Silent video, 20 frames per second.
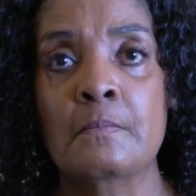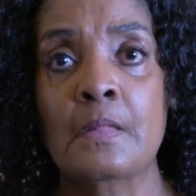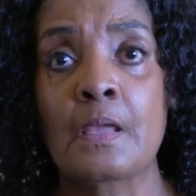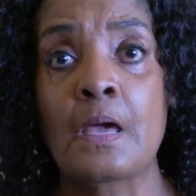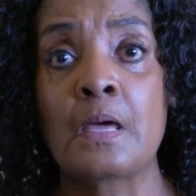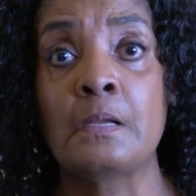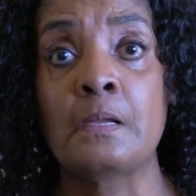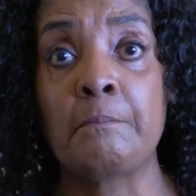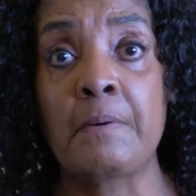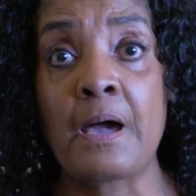
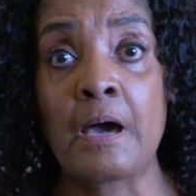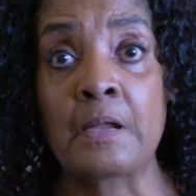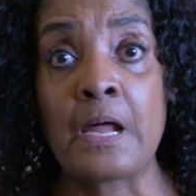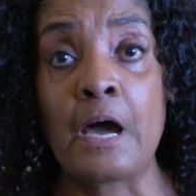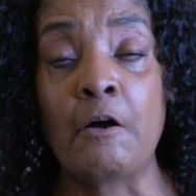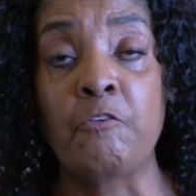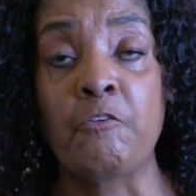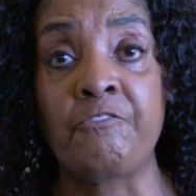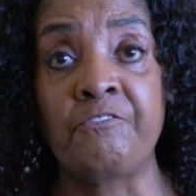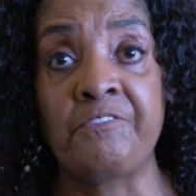and about
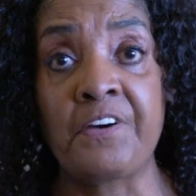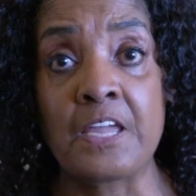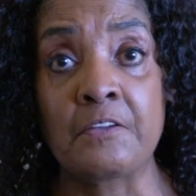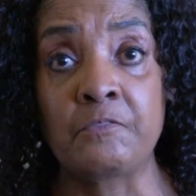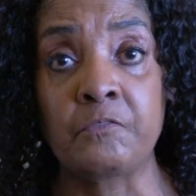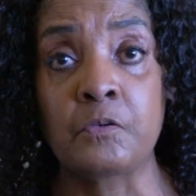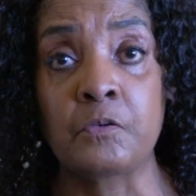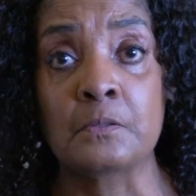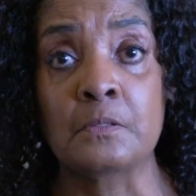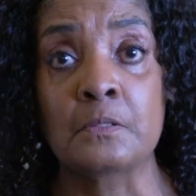how
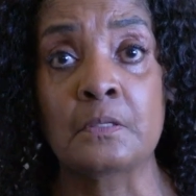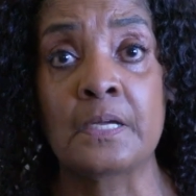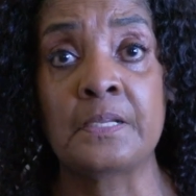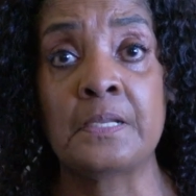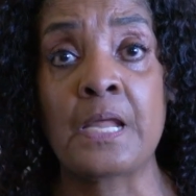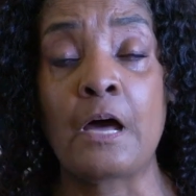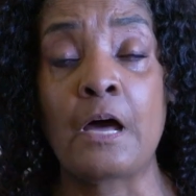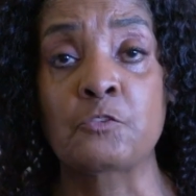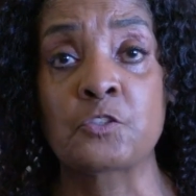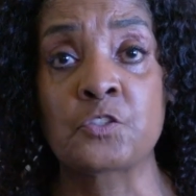faithful and
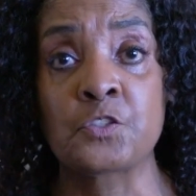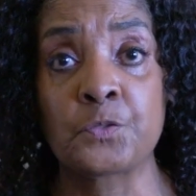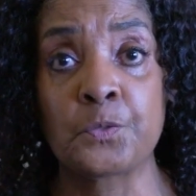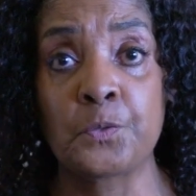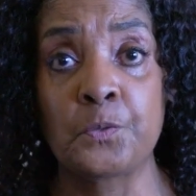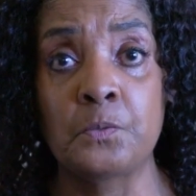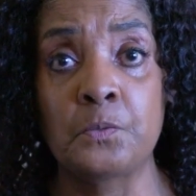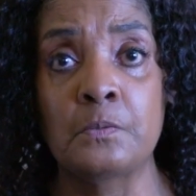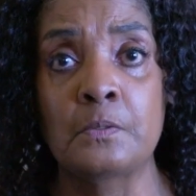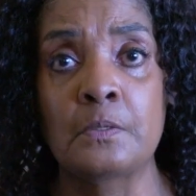how
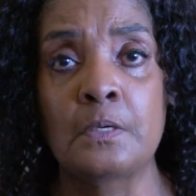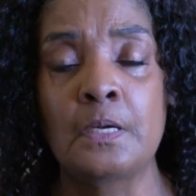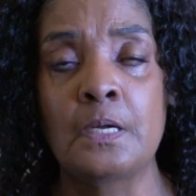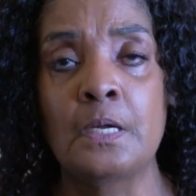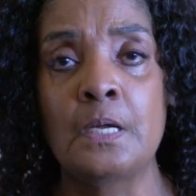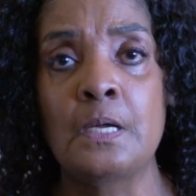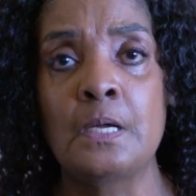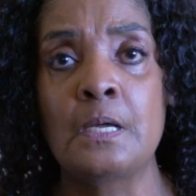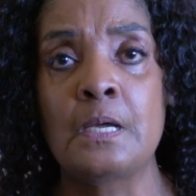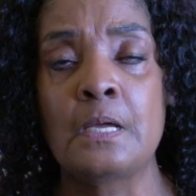true
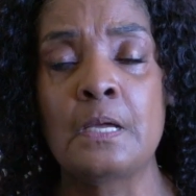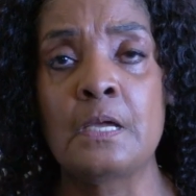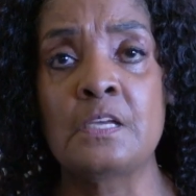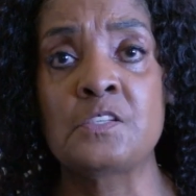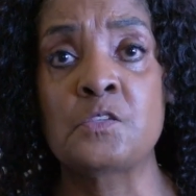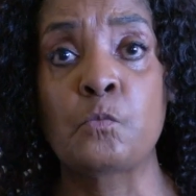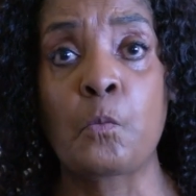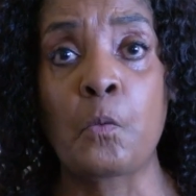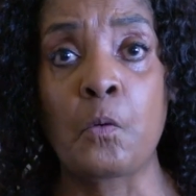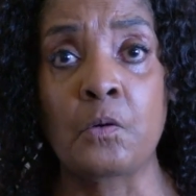
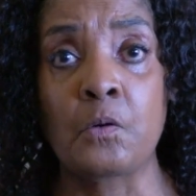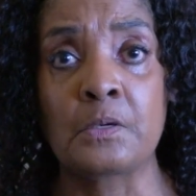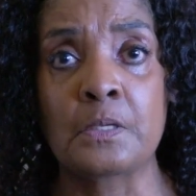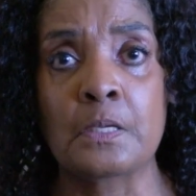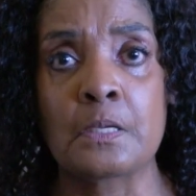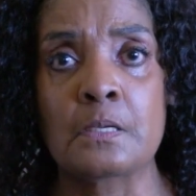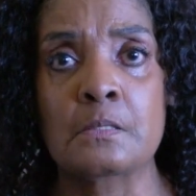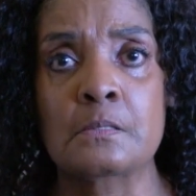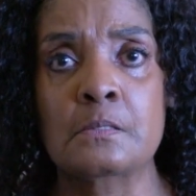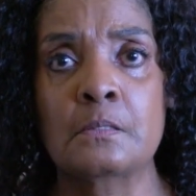His word
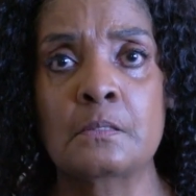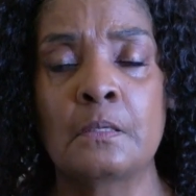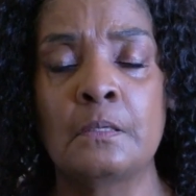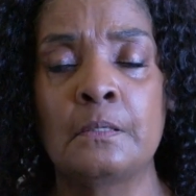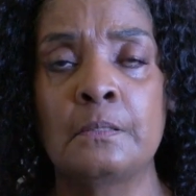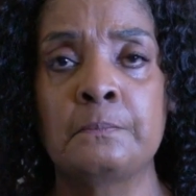is.